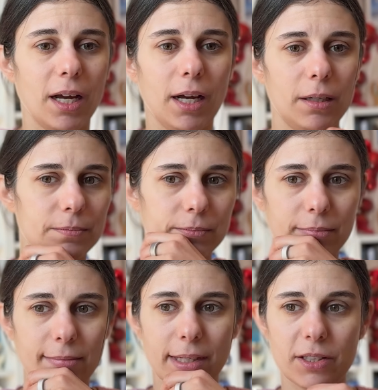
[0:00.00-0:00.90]

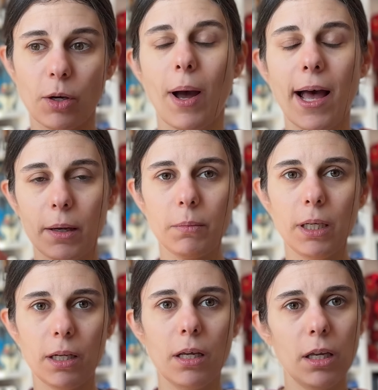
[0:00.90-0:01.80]
So I'm
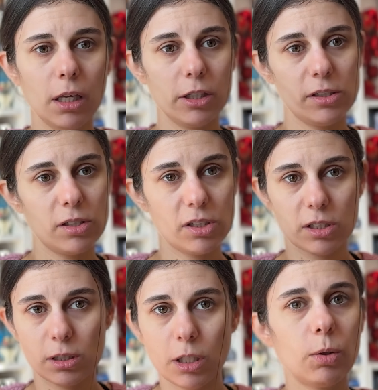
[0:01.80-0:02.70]
gonna
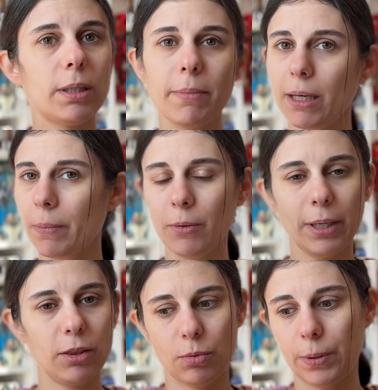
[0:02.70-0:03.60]
slowly make my
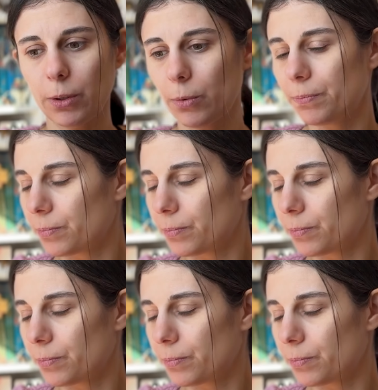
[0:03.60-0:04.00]
way through